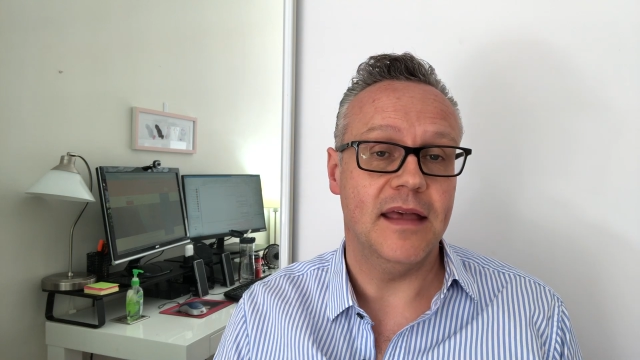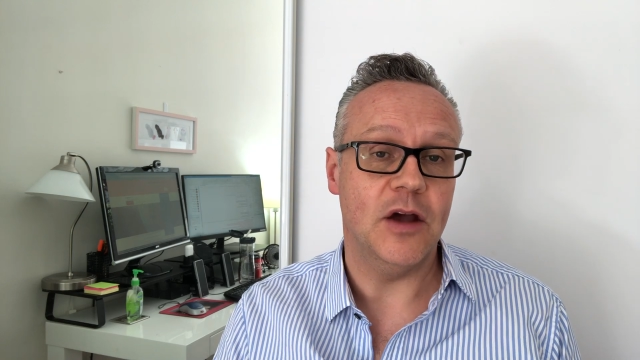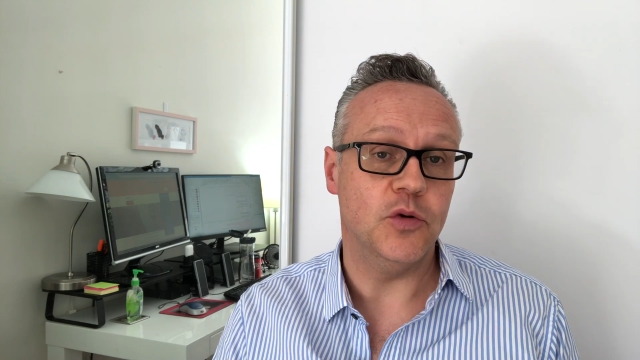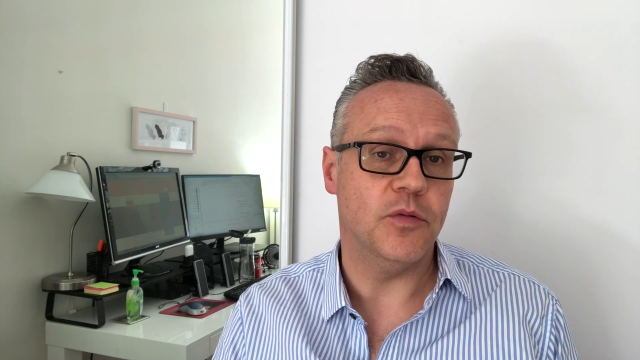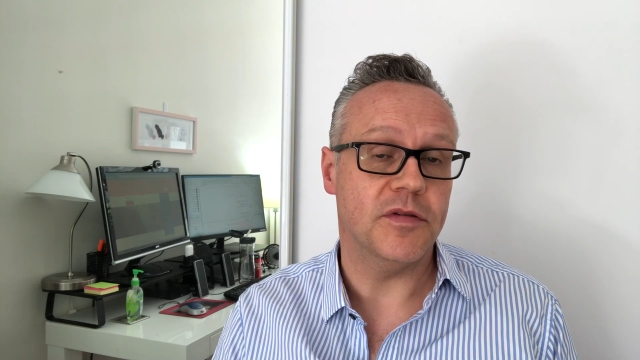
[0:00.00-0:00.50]

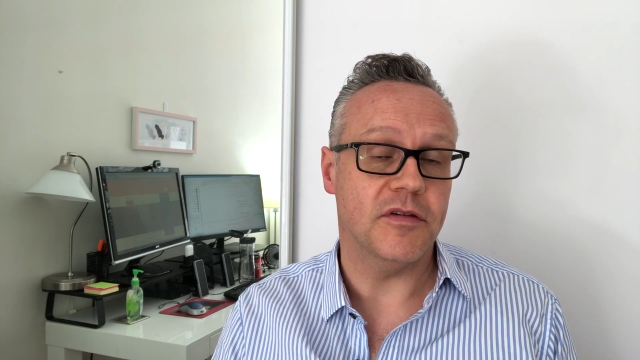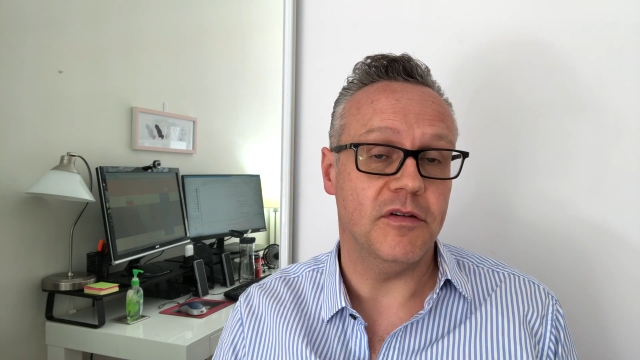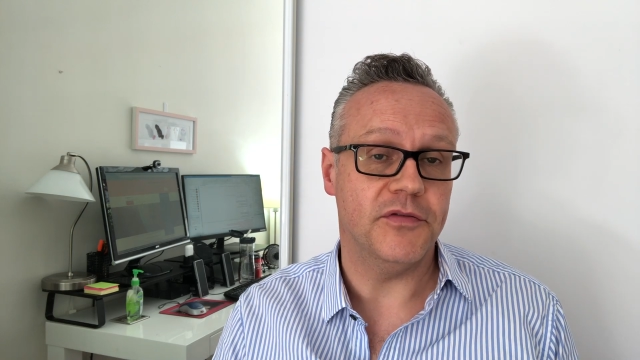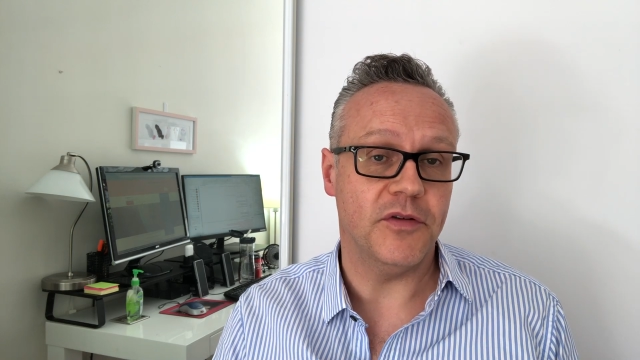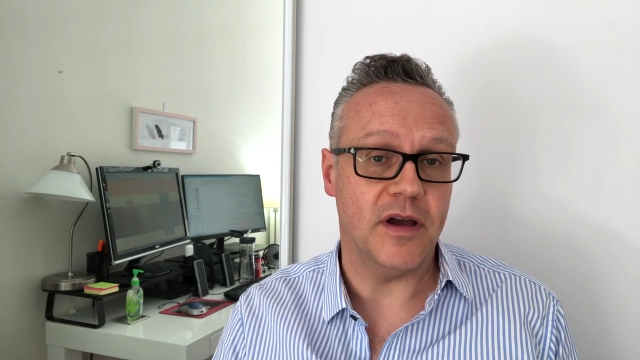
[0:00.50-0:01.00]
and
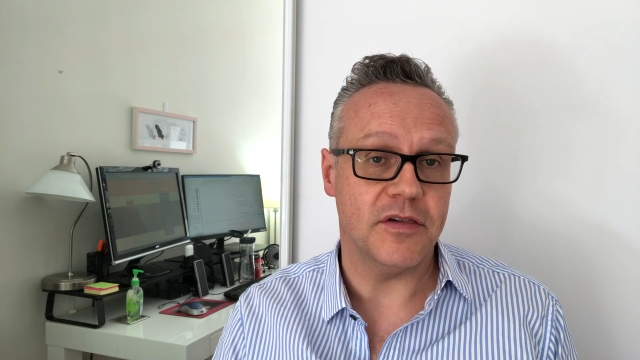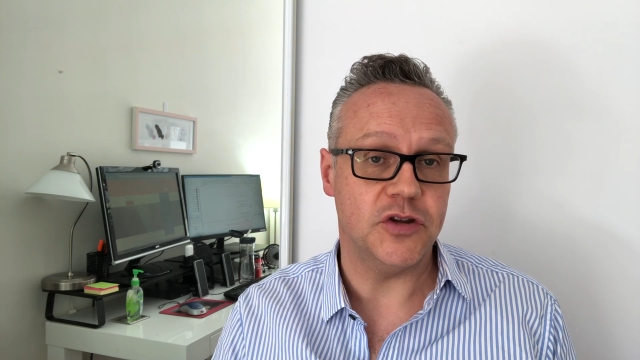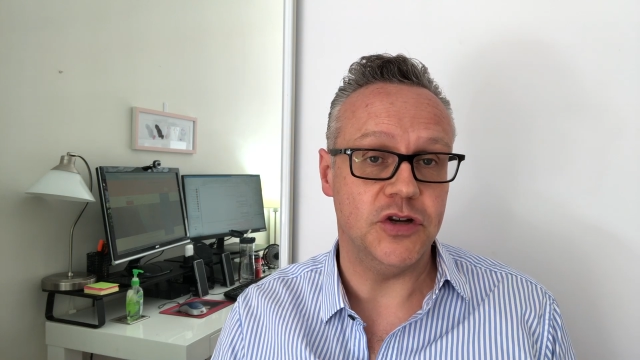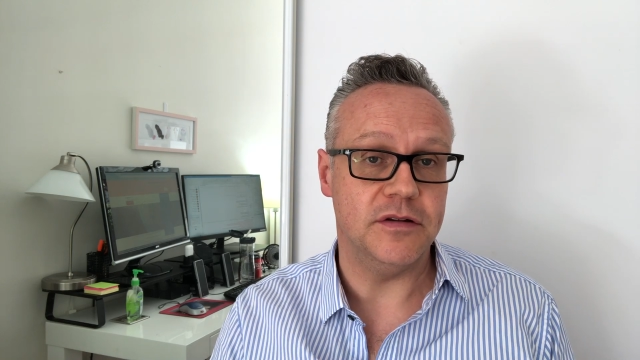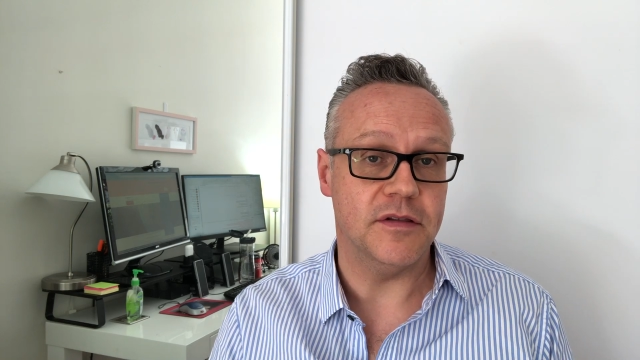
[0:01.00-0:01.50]
also for our
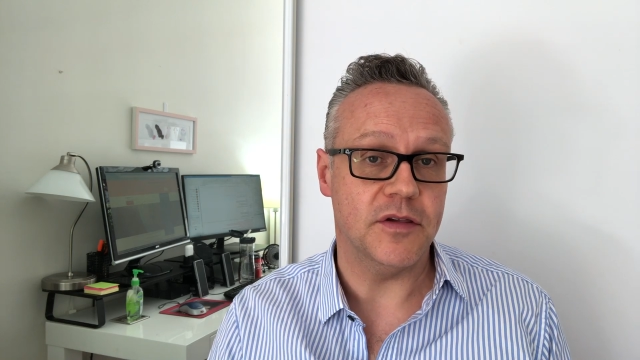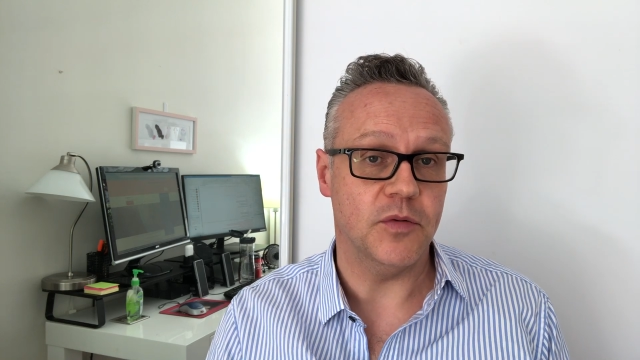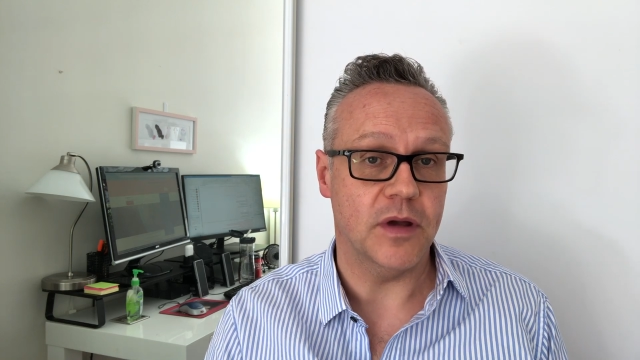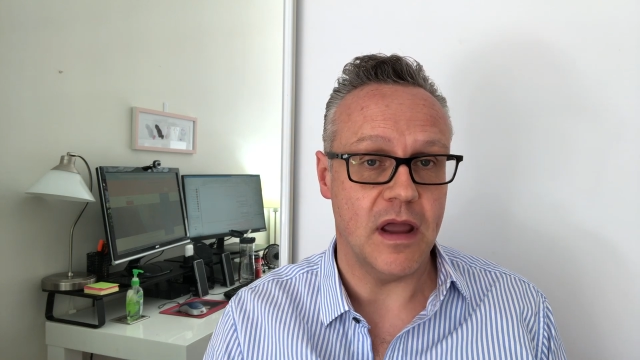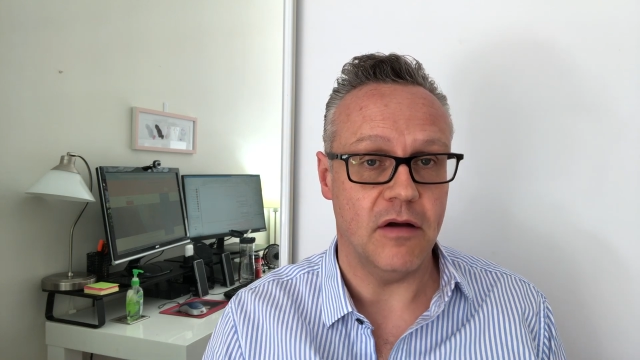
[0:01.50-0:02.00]
students
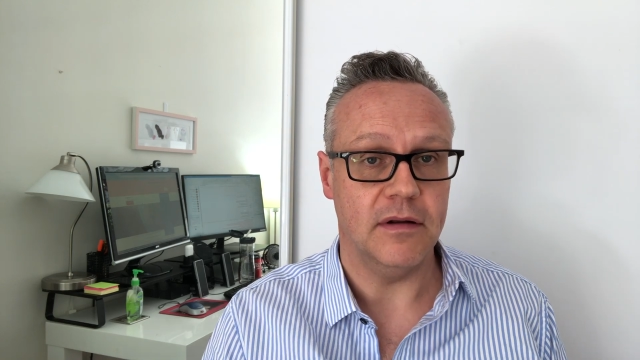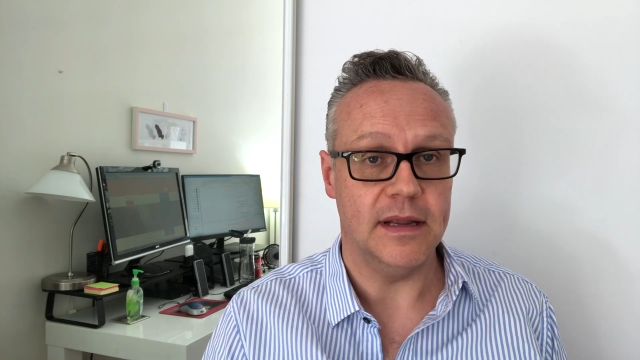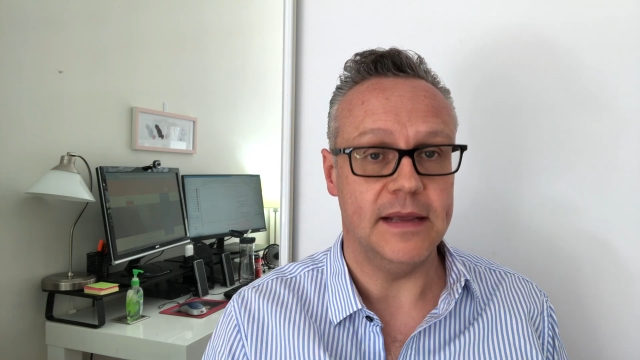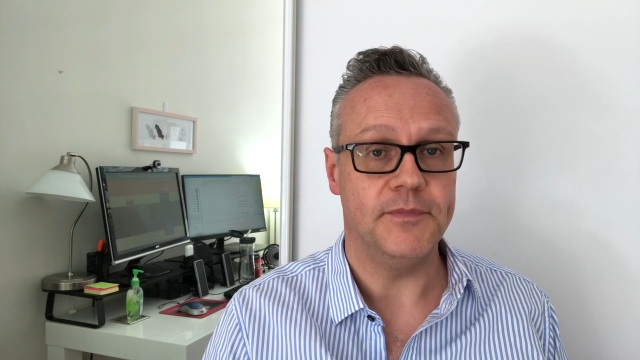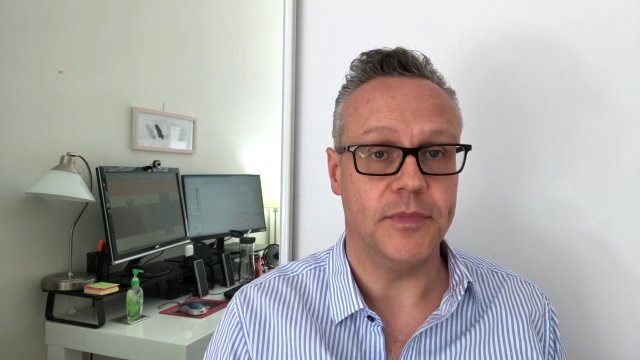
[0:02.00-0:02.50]
who are
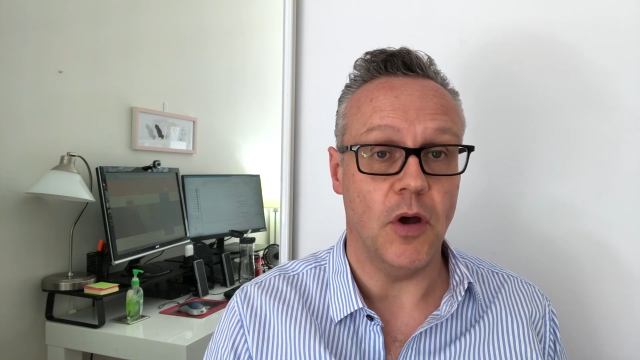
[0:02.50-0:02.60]
currently